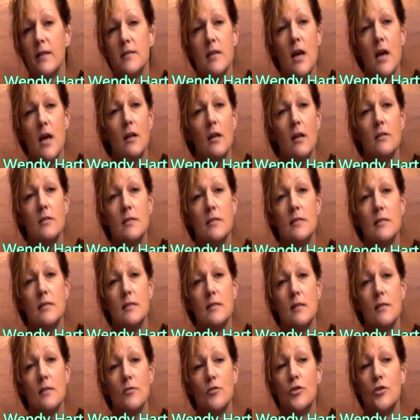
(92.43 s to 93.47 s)
salts,
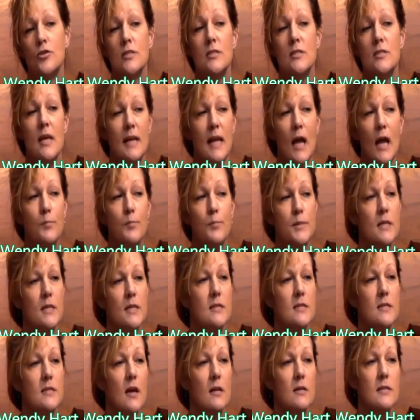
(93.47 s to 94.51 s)
just like Epsom
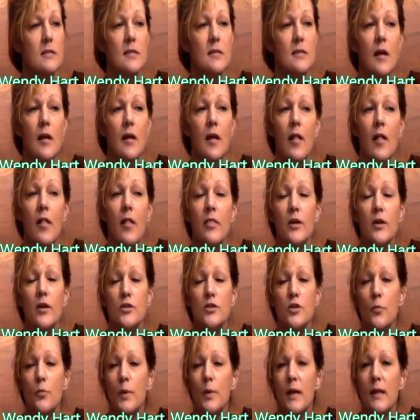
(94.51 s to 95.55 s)
salts. There's
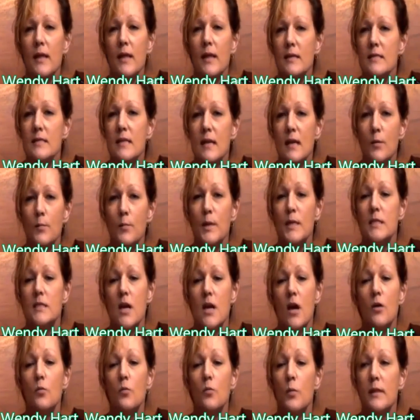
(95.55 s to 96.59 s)
so many things that can be
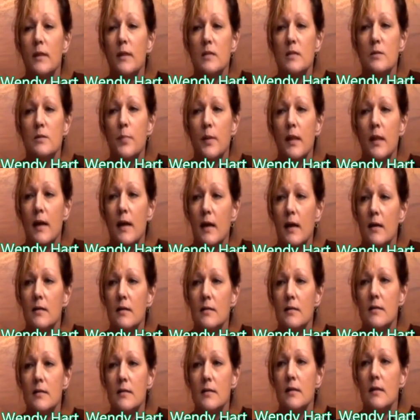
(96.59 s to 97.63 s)
done with this plant,
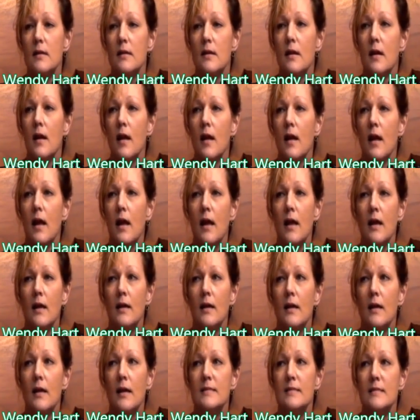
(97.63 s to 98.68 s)

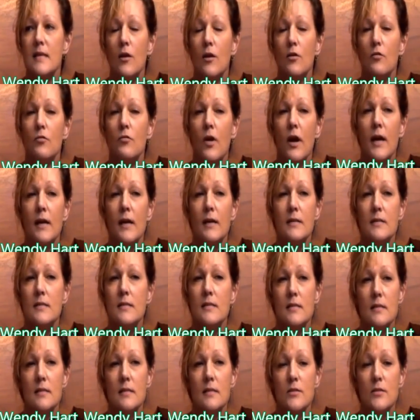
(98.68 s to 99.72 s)
and it's our
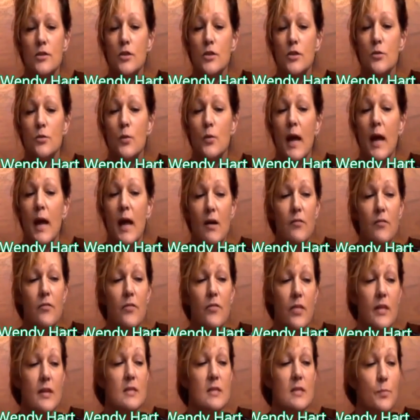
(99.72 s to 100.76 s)
right to have
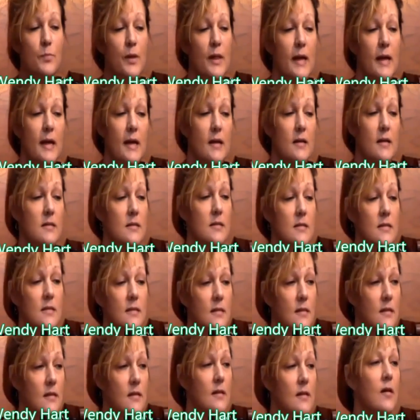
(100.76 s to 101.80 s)
this plant.
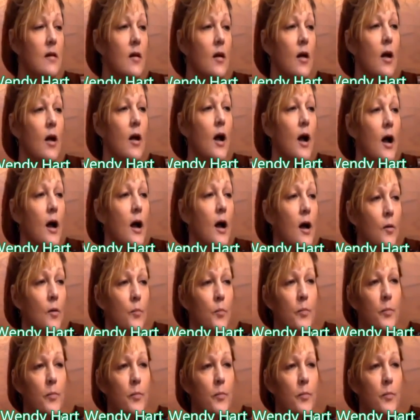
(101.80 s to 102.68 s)
Uh,